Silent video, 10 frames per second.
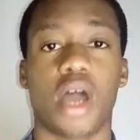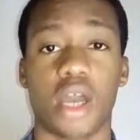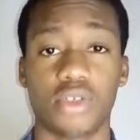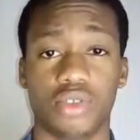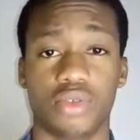
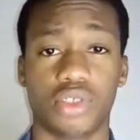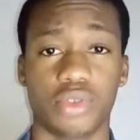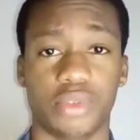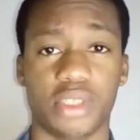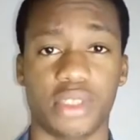How do you
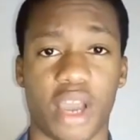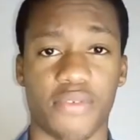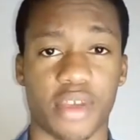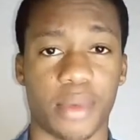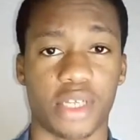deal with the
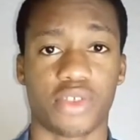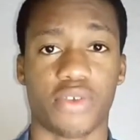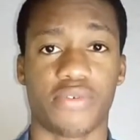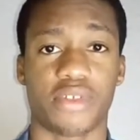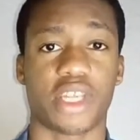aftermath
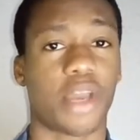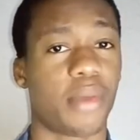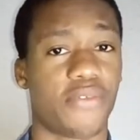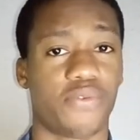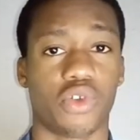of a
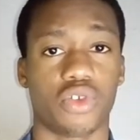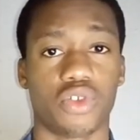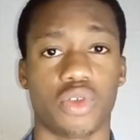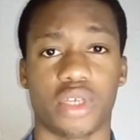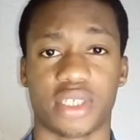cyber
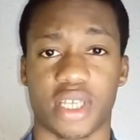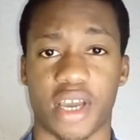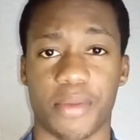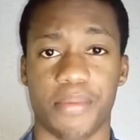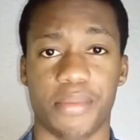fraud or a
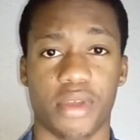scam?